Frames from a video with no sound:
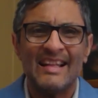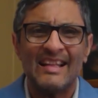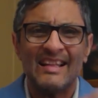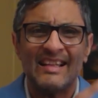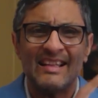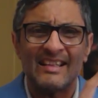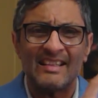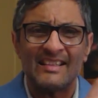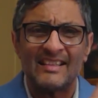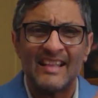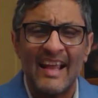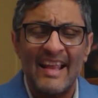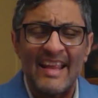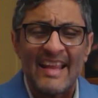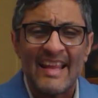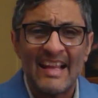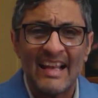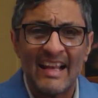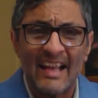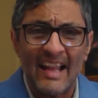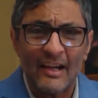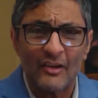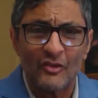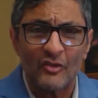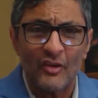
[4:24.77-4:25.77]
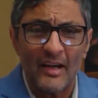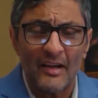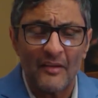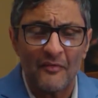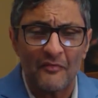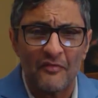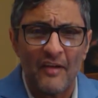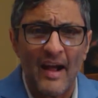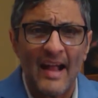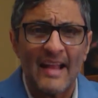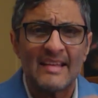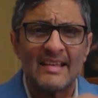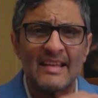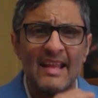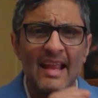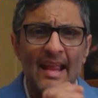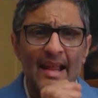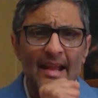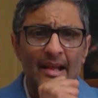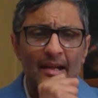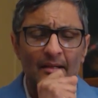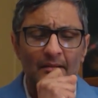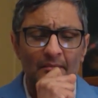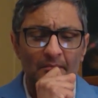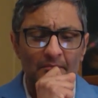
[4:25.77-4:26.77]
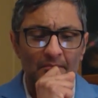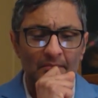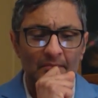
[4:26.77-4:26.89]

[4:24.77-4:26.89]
the electric Viking,